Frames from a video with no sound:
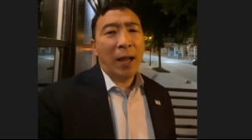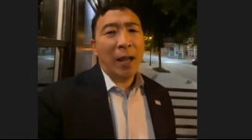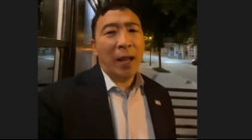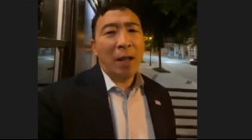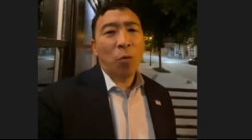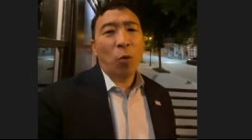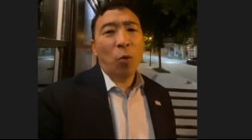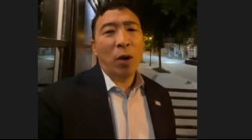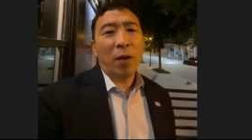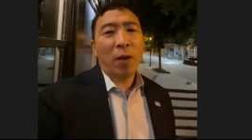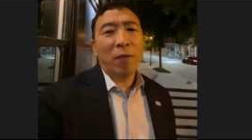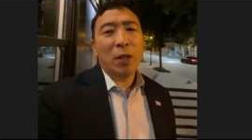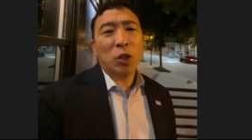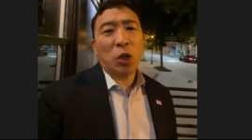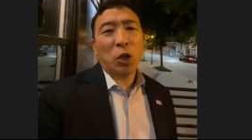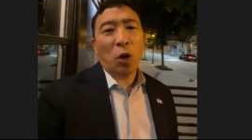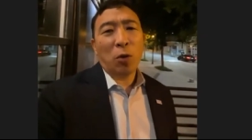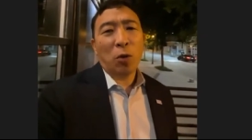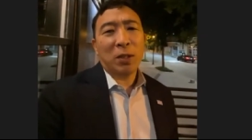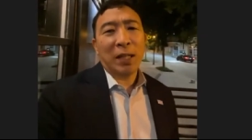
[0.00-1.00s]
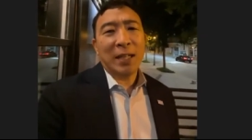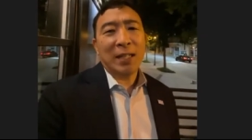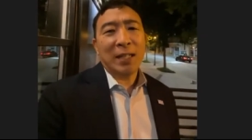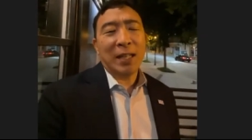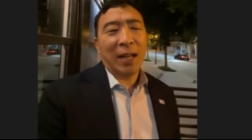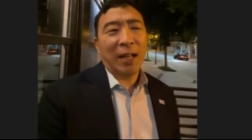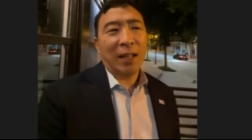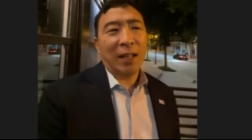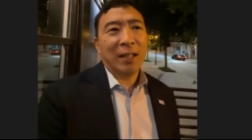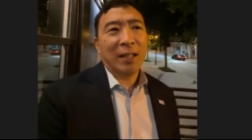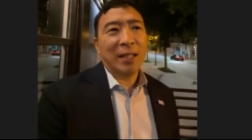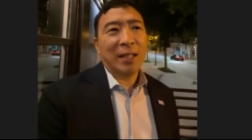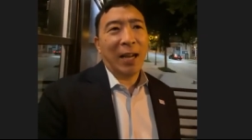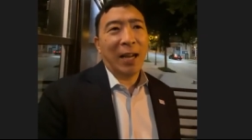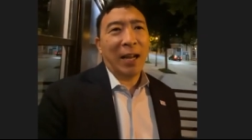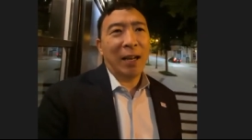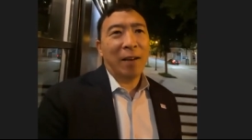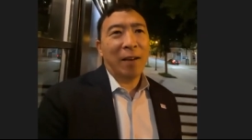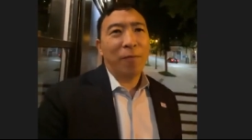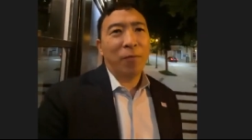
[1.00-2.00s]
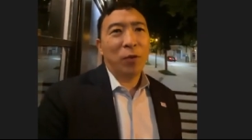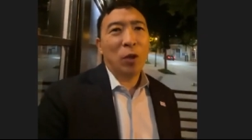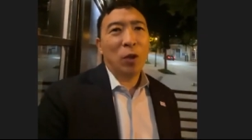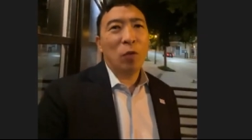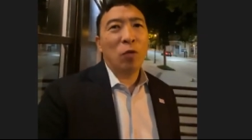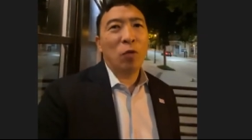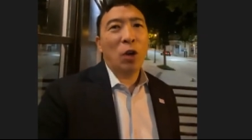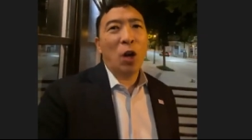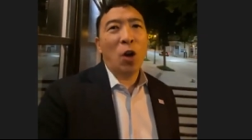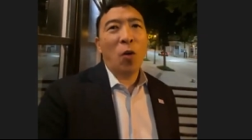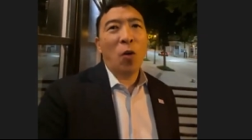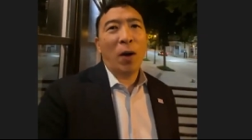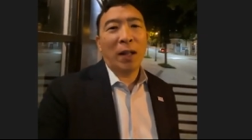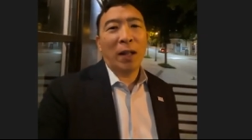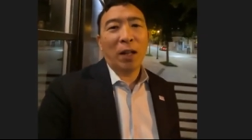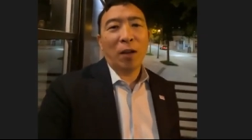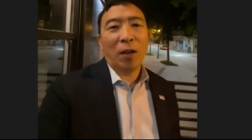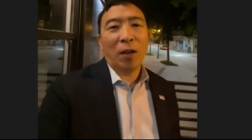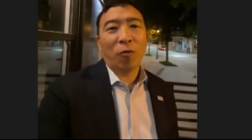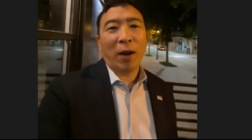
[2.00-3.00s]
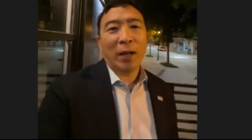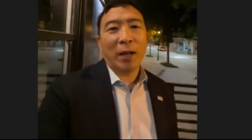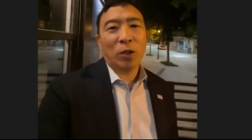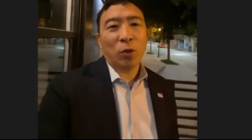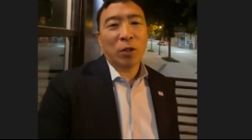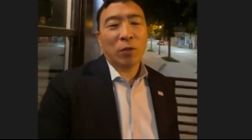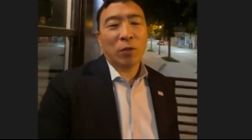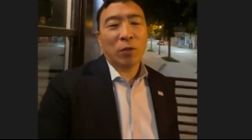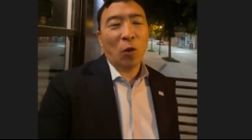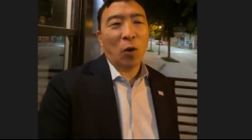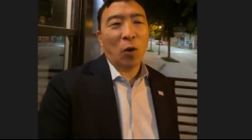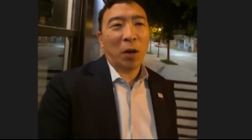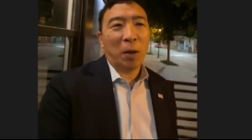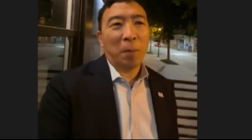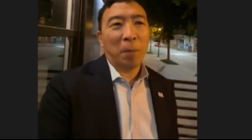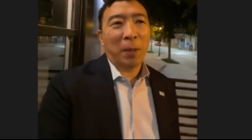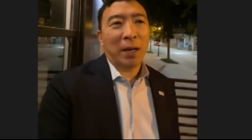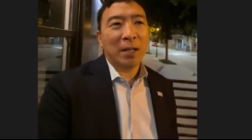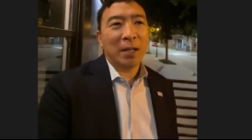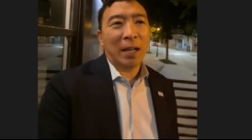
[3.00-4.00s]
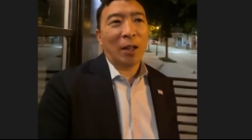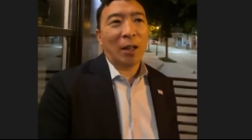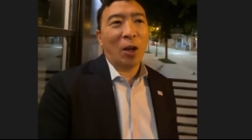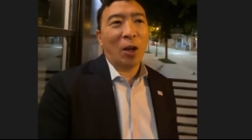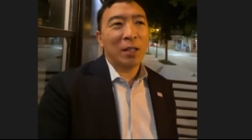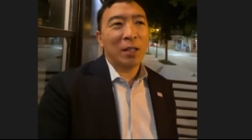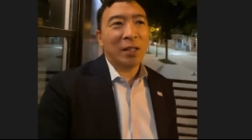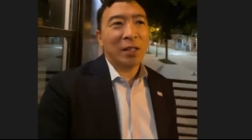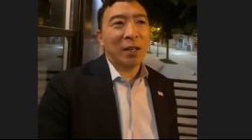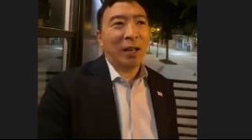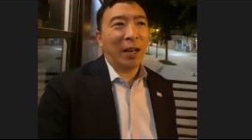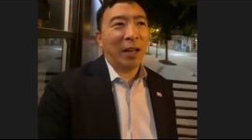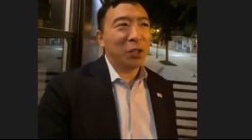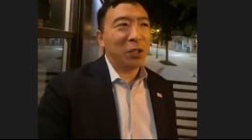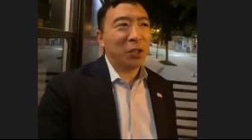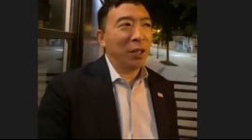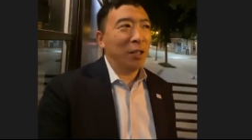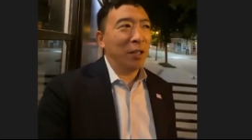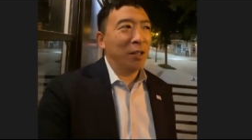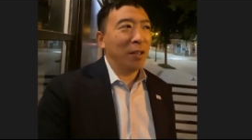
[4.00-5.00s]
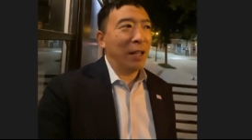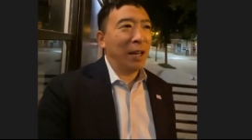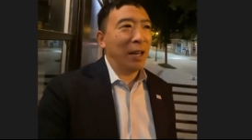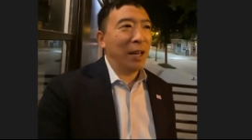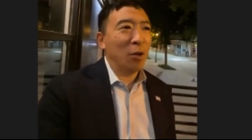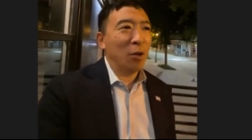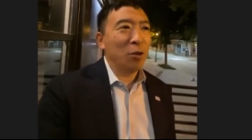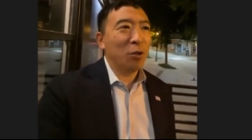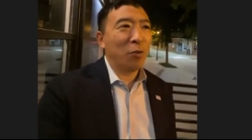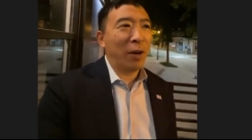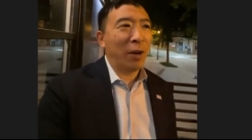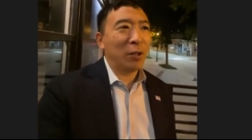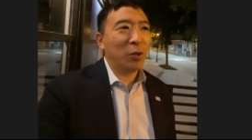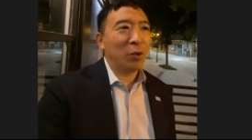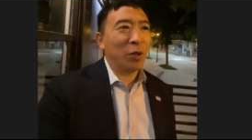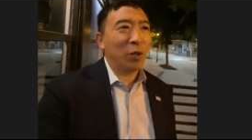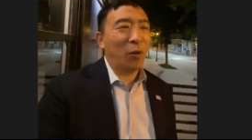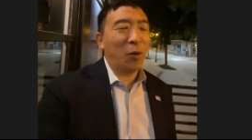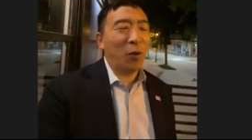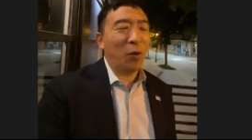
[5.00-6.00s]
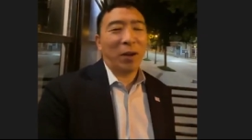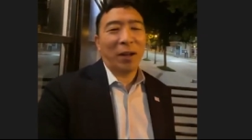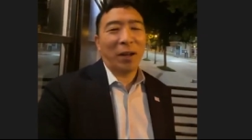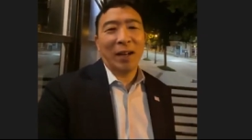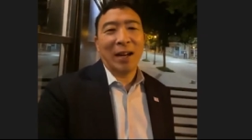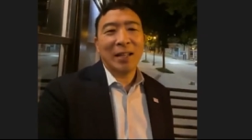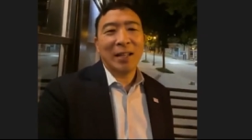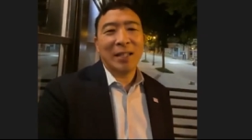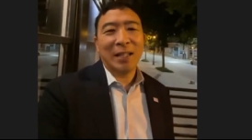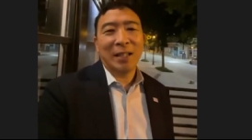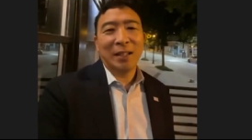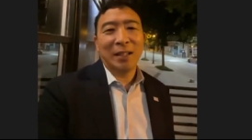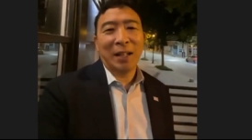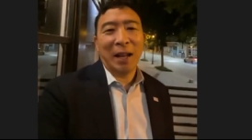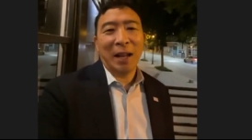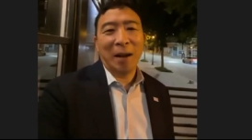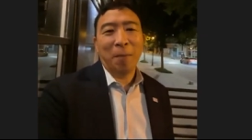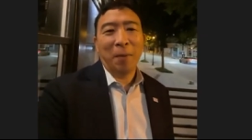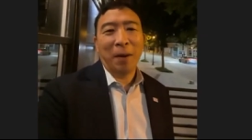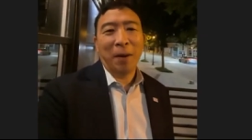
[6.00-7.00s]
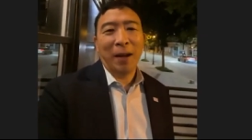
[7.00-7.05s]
one of the jokes I tell is that, I love ranked choice voting because I lost an election that used ranked choice voting, and I still am